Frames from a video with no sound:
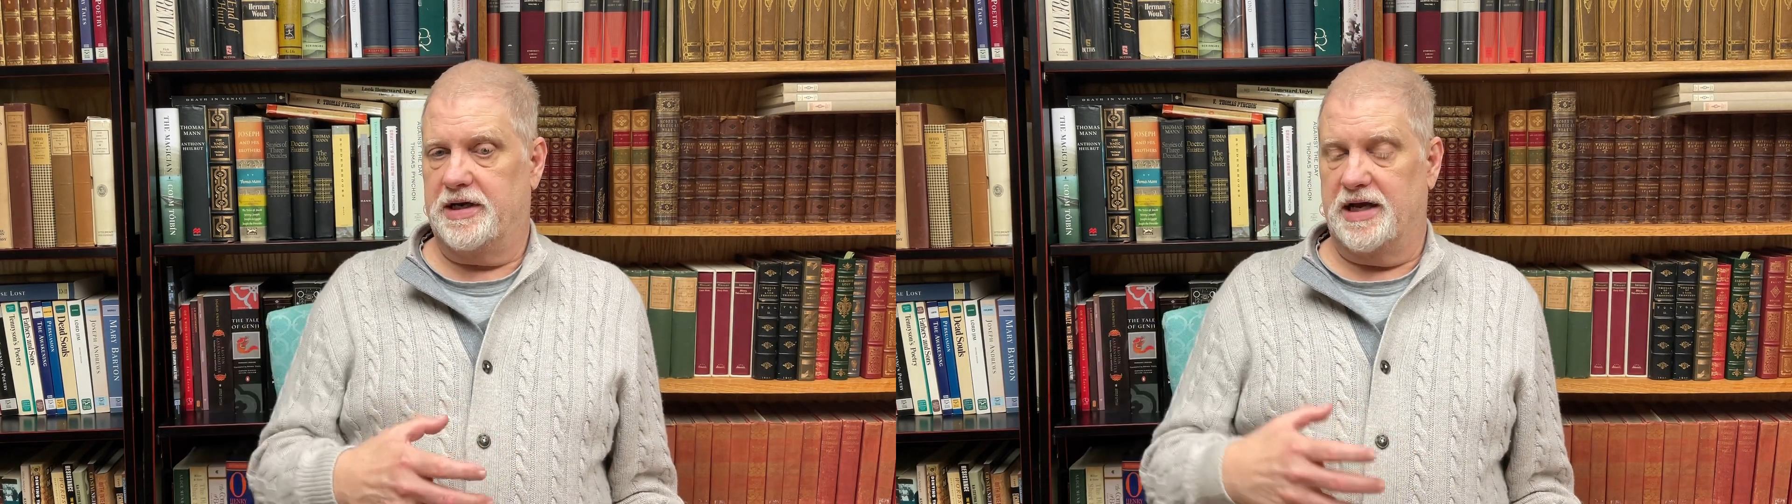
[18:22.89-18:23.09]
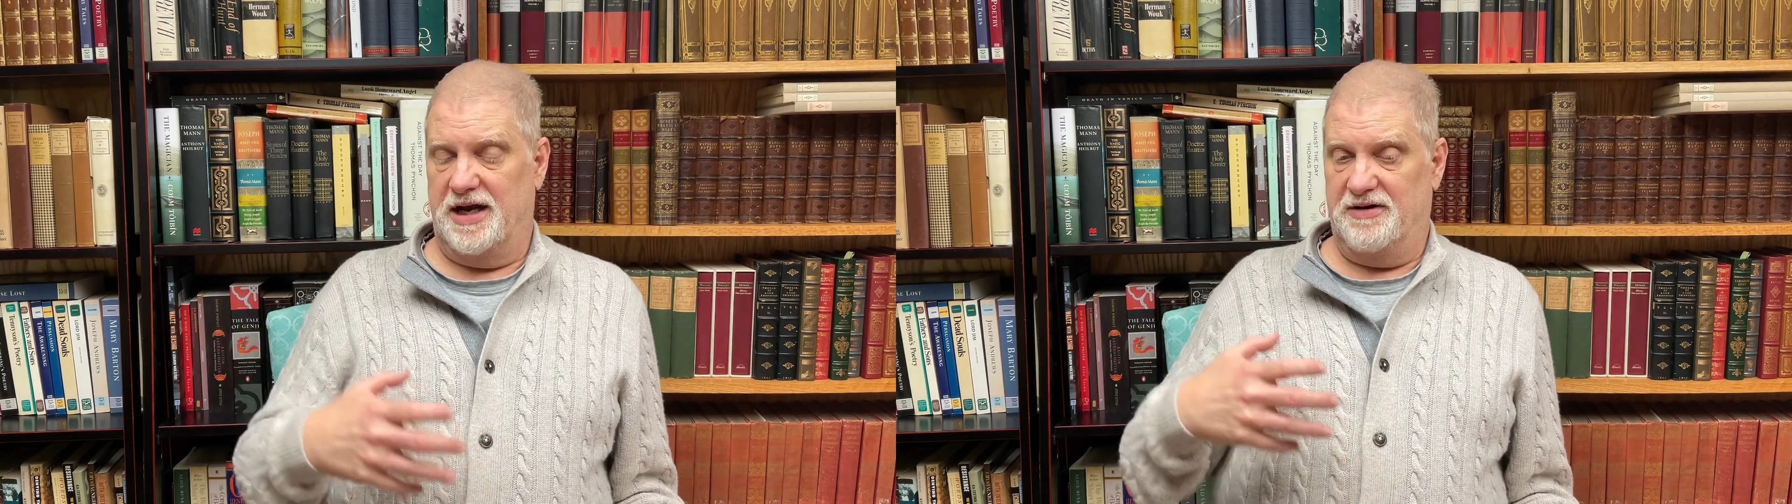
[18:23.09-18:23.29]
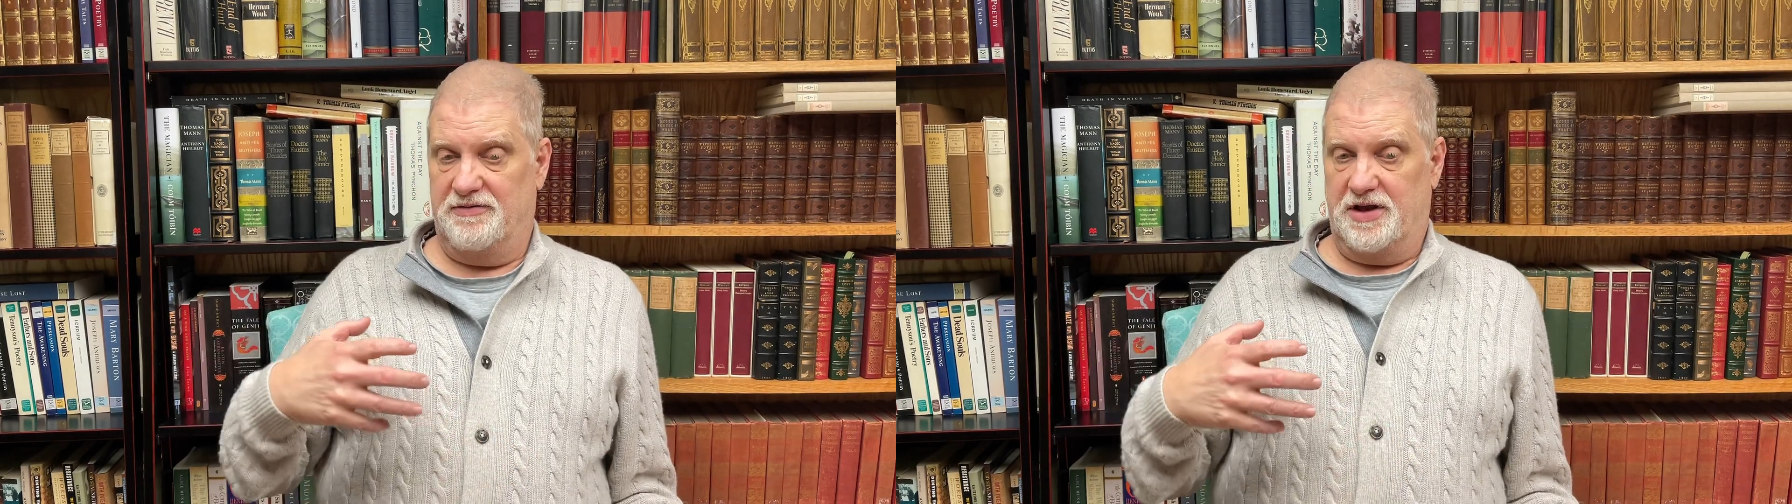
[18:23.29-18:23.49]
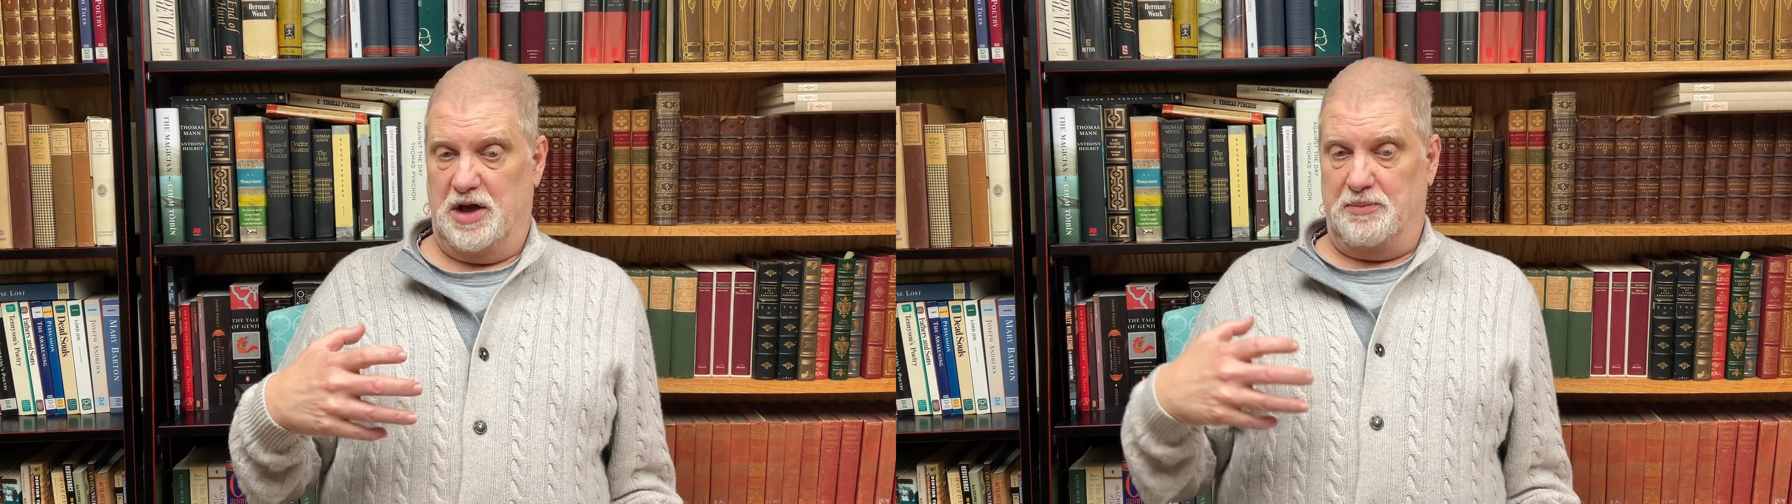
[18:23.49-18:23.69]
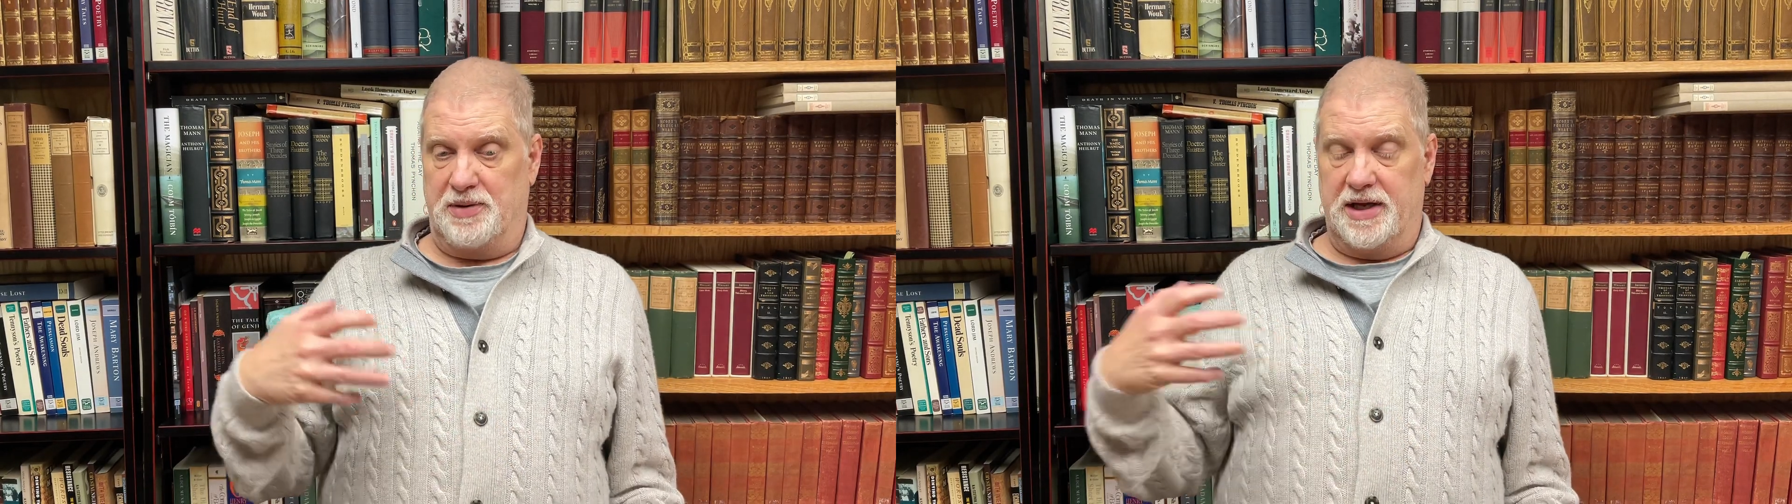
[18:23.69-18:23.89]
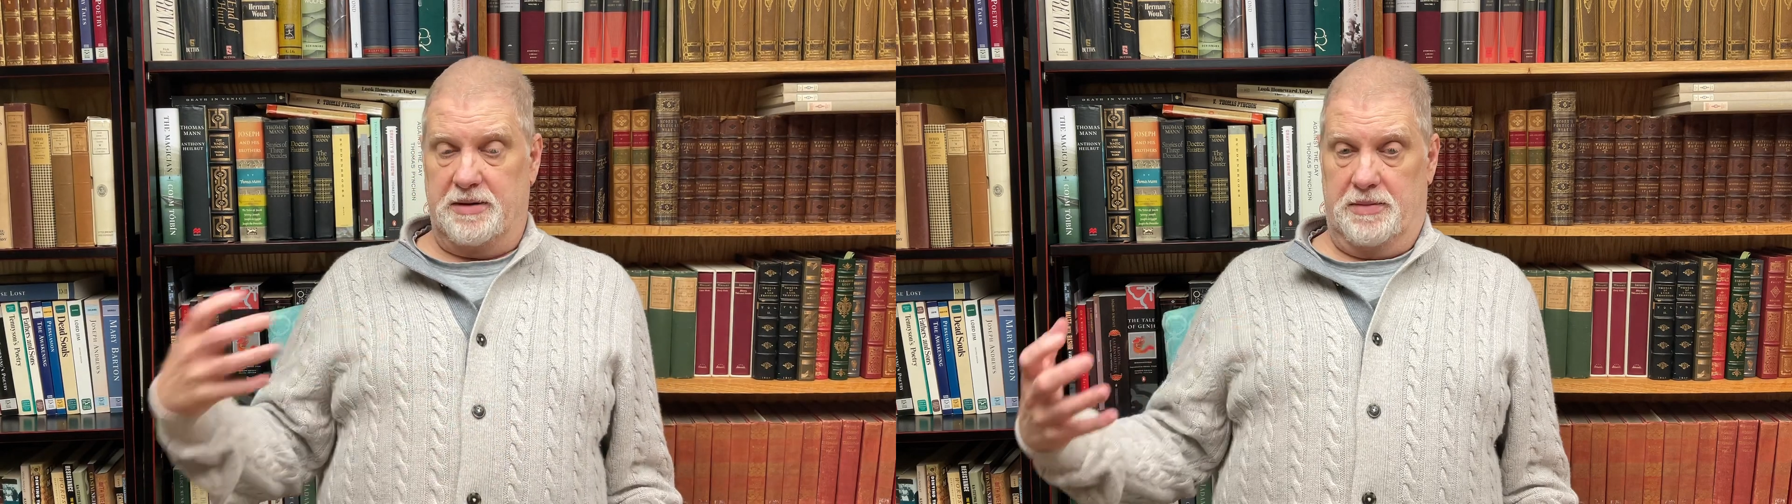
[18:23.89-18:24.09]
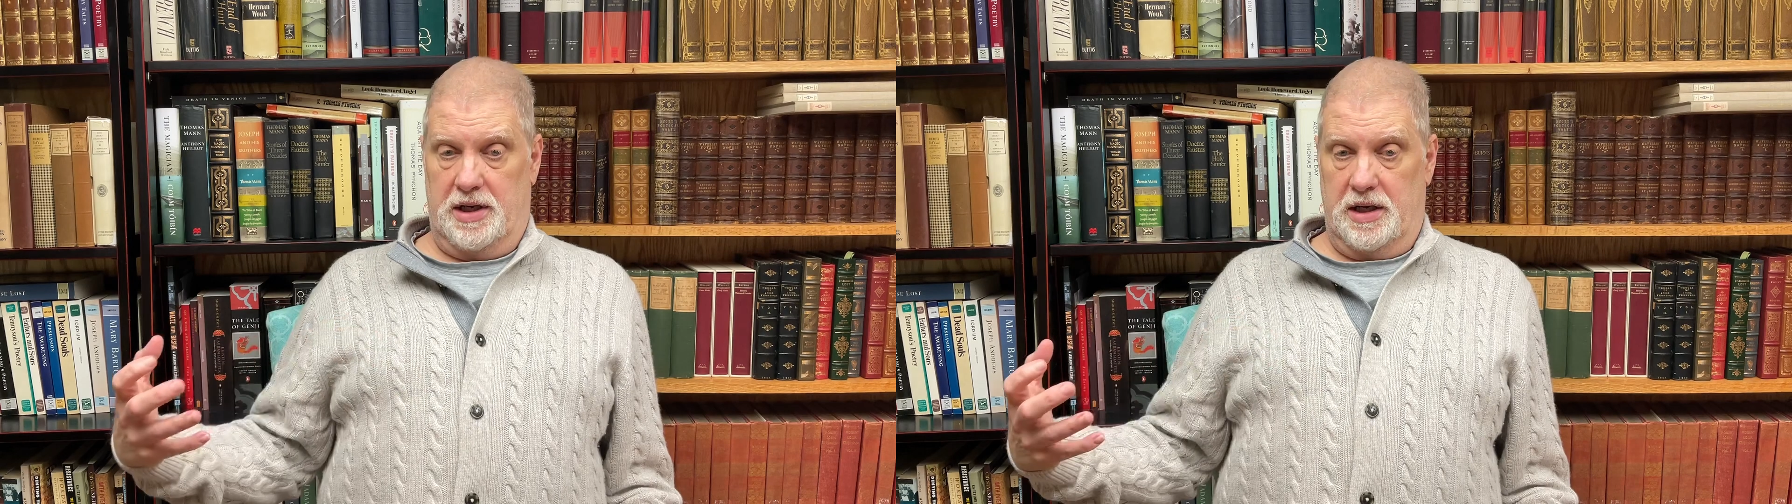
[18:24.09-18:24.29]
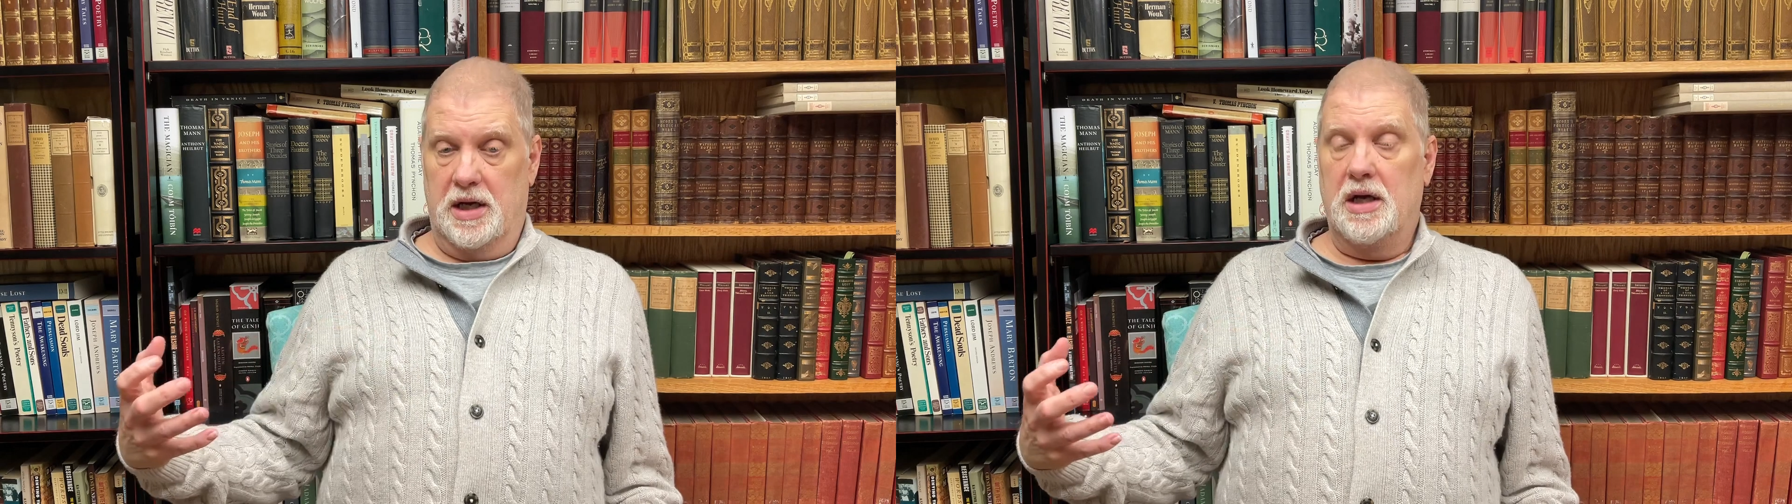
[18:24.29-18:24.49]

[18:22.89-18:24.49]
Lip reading: kind of the epitome